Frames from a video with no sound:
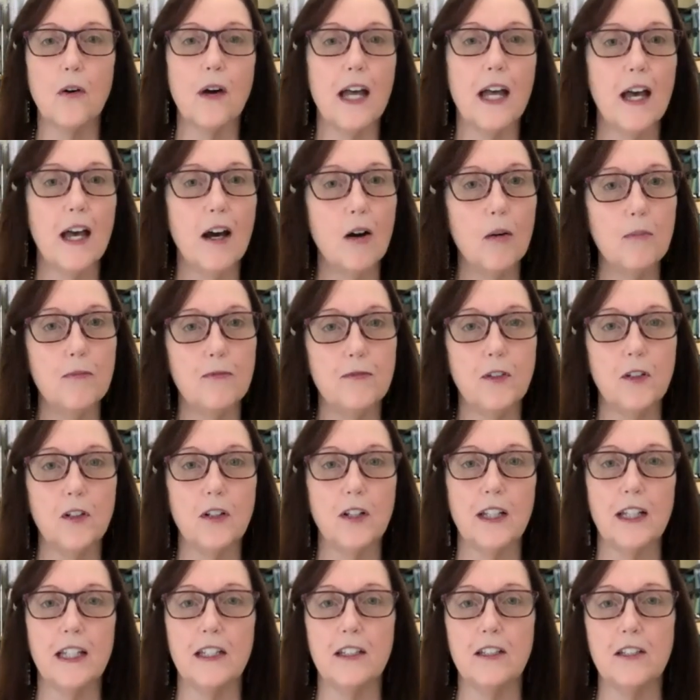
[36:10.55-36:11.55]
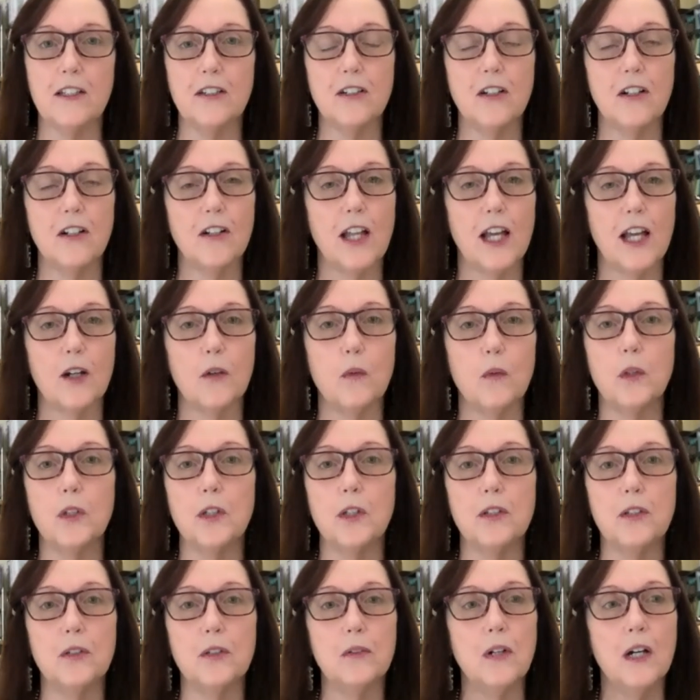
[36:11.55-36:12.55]
helpful and you know like will
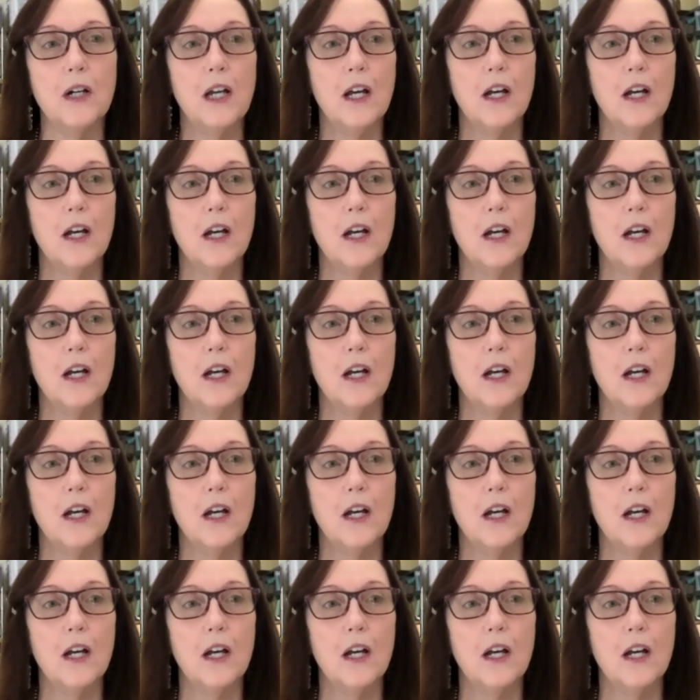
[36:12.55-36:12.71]
you